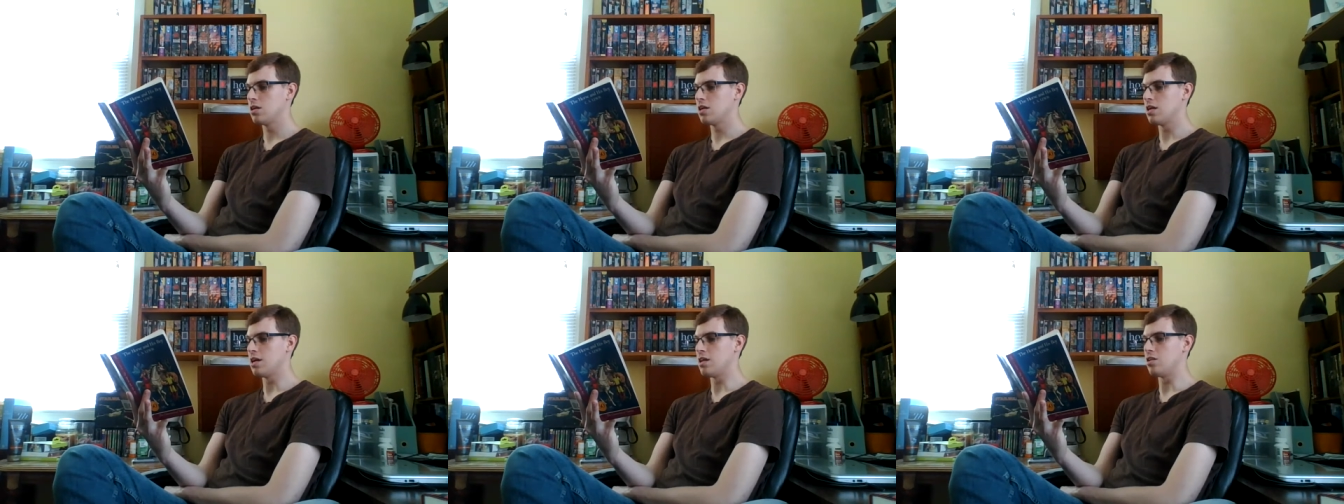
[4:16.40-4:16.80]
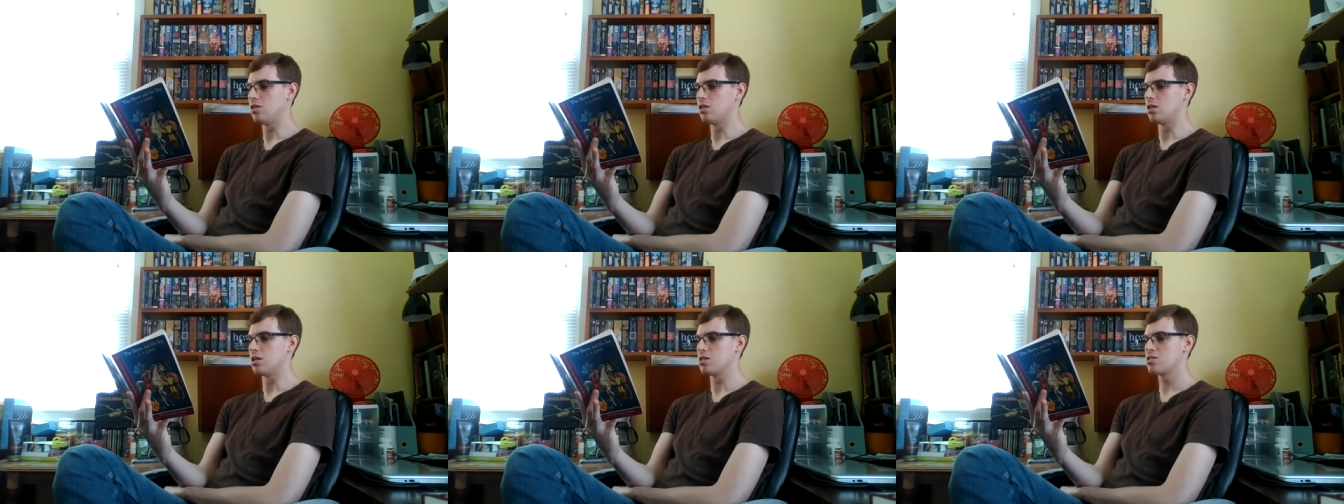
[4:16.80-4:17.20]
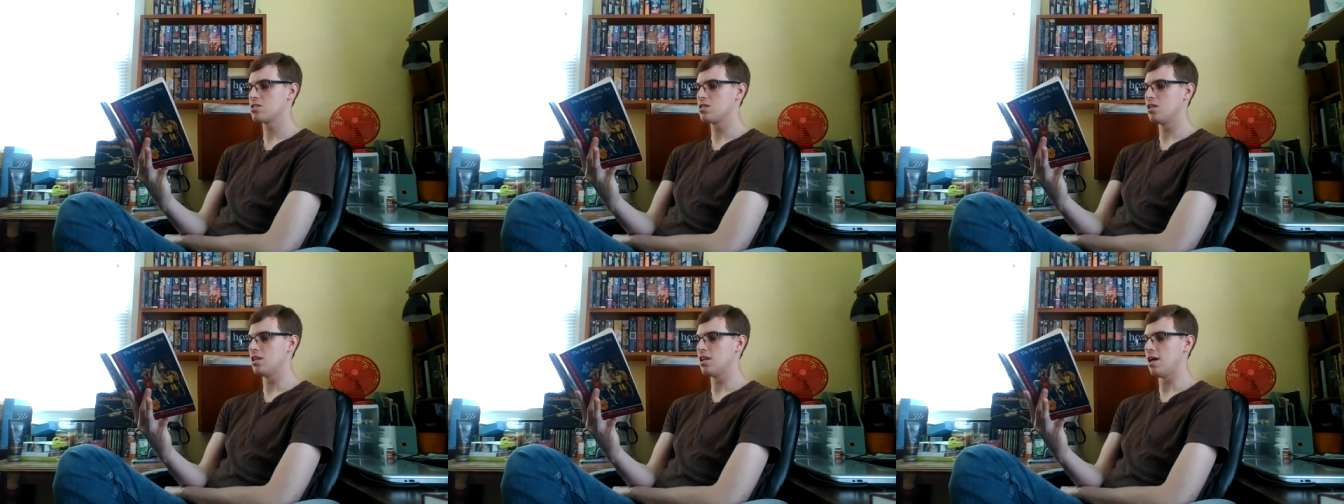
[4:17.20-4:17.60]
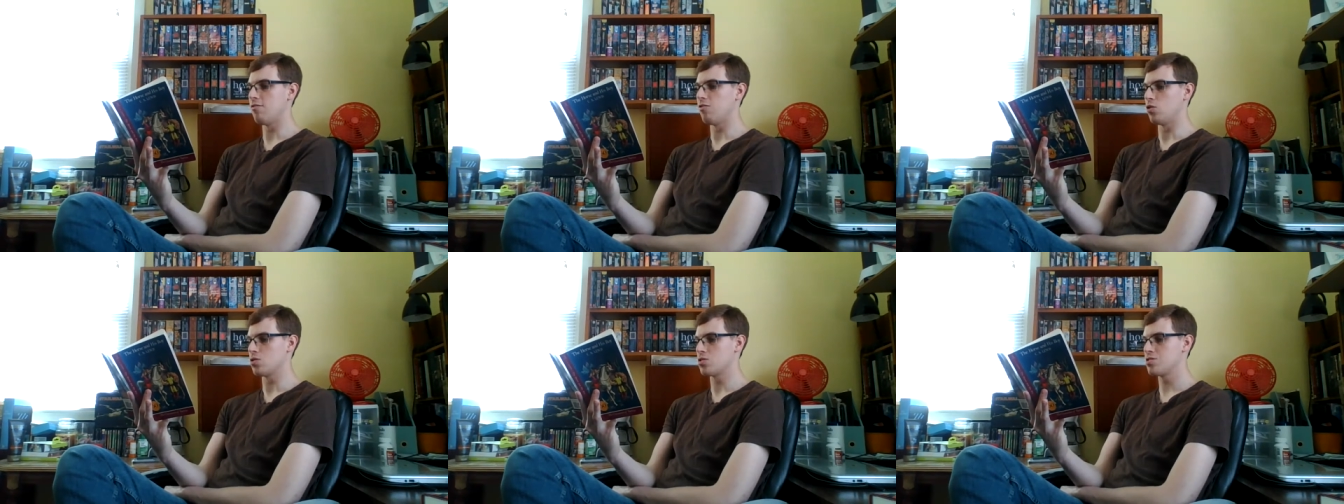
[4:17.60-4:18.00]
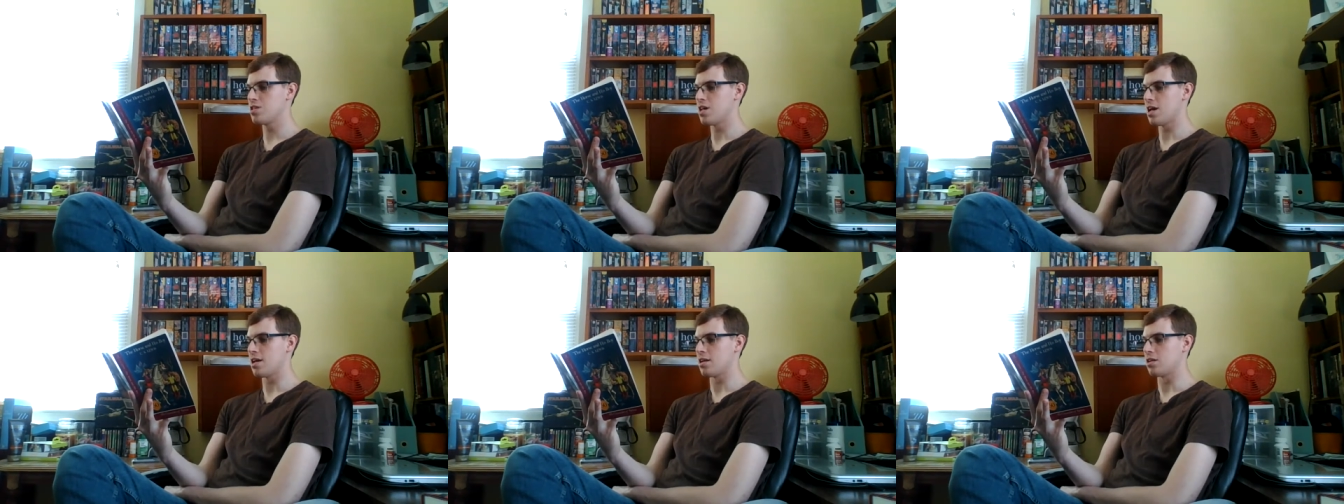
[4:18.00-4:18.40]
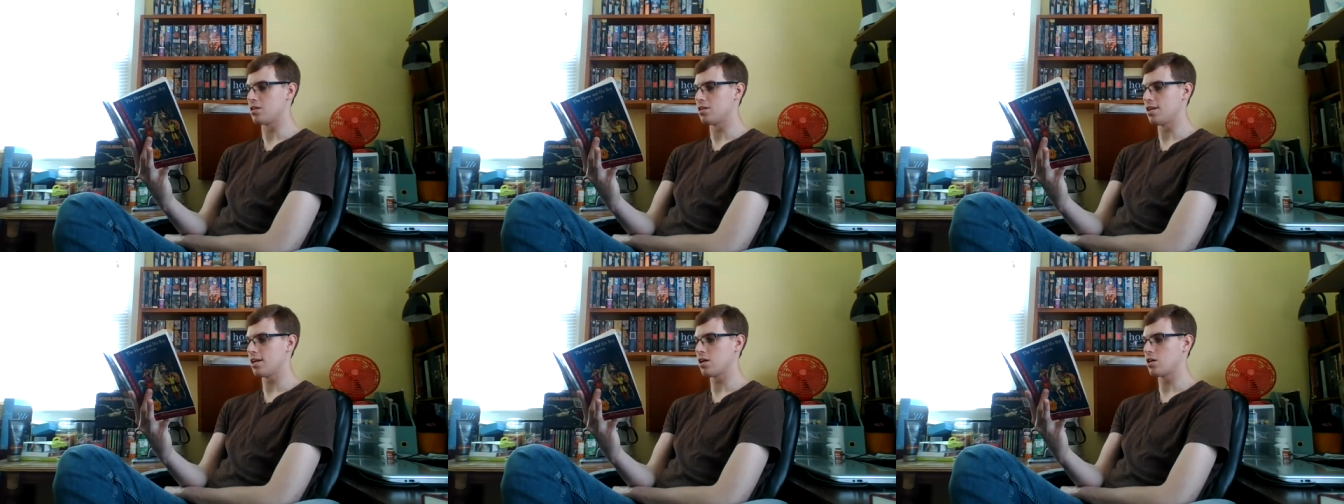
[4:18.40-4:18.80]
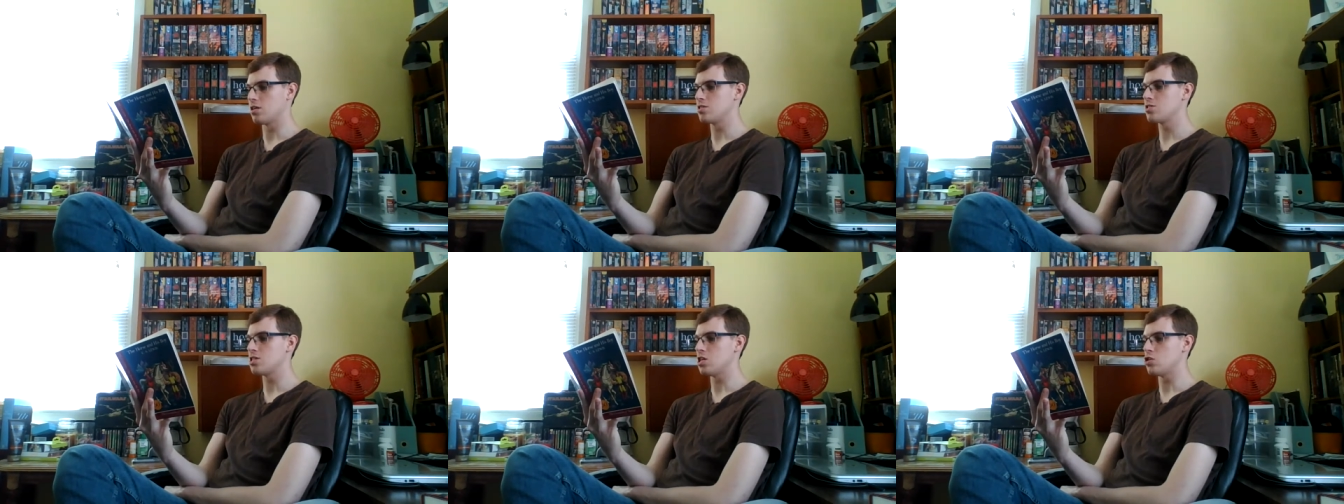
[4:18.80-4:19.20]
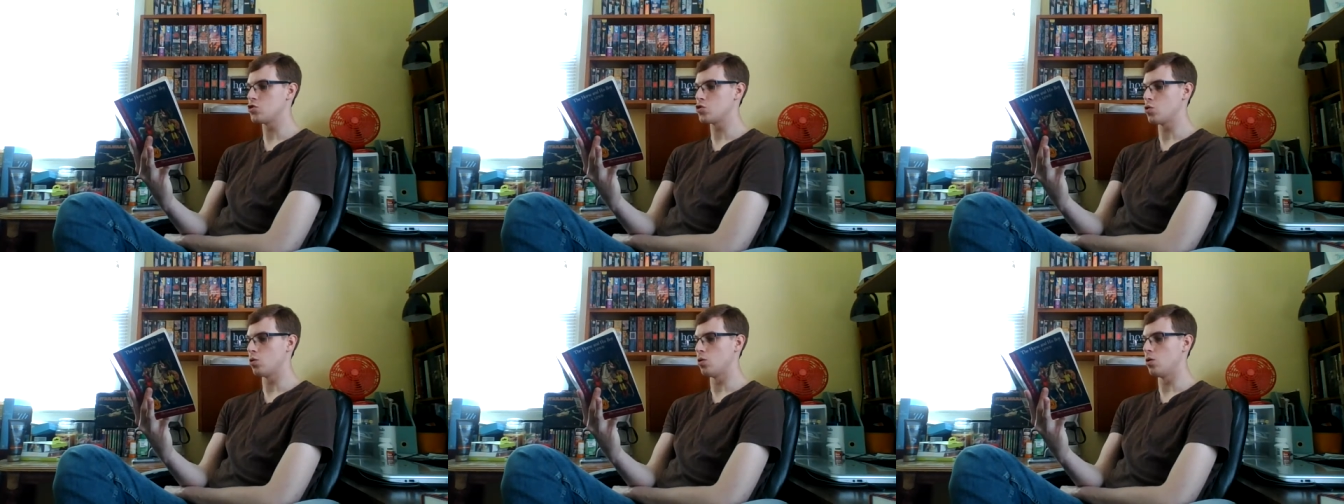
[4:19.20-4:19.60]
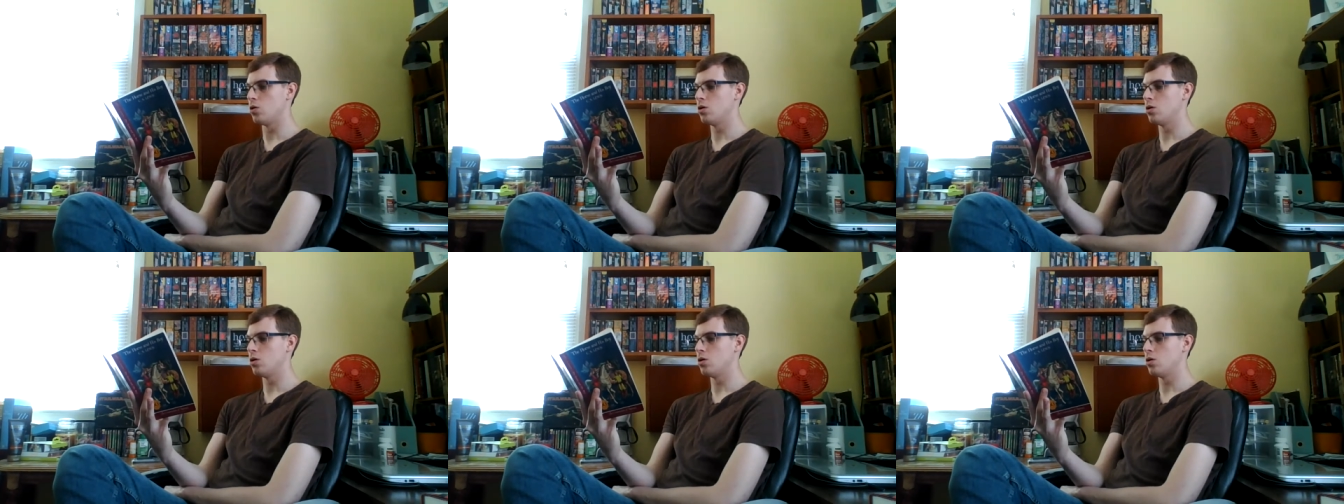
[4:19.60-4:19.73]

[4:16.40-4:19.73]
Endless level sand like on a seashore,